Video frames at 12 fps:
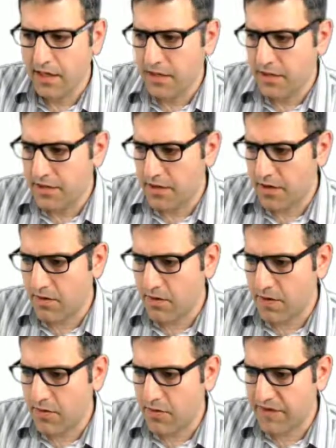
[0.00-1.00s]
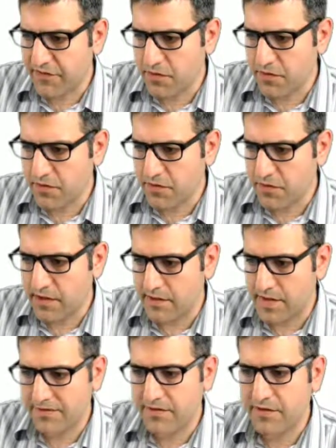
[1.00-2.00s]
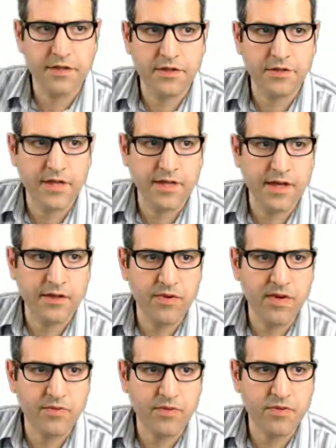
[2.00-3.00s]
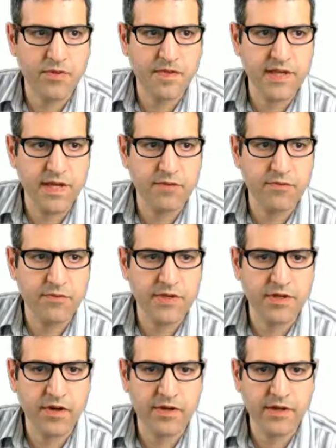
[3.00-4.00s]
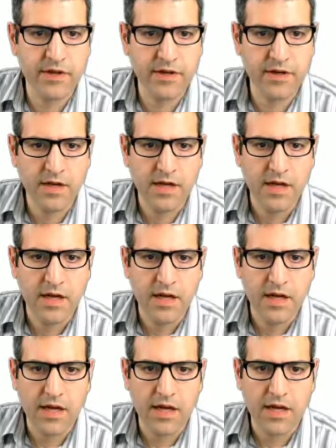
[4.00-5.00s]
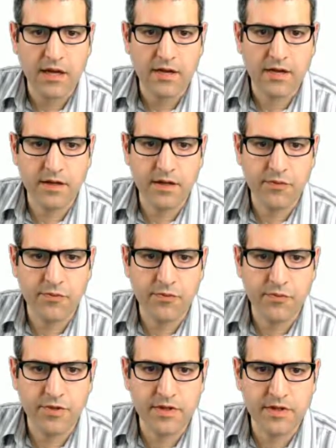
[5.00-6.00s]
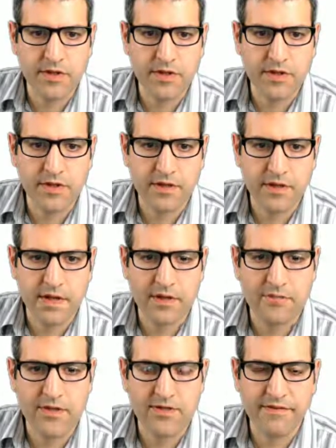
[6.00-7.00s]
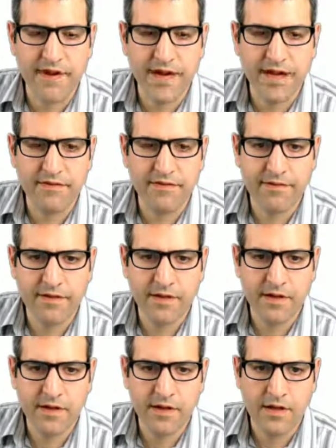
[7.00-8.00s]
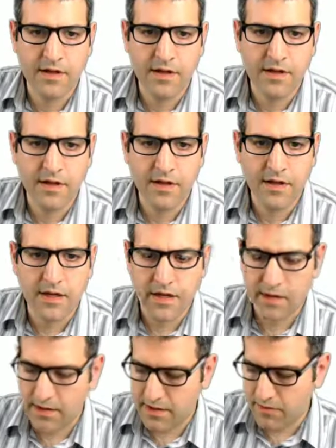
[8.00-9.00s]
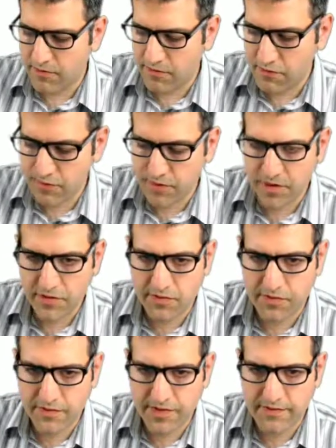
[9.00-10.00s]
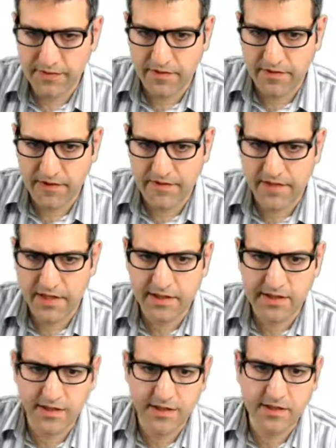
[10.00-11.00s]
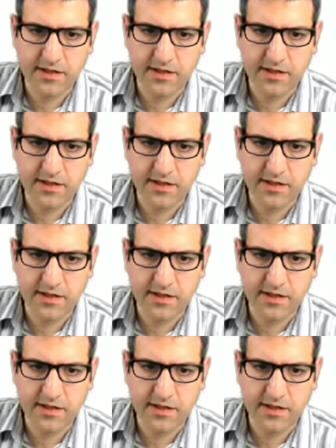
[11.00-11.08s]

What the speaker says: So we have to go to router 3 and we have to do the same. We go here and we put it here MD5 and we put 123456.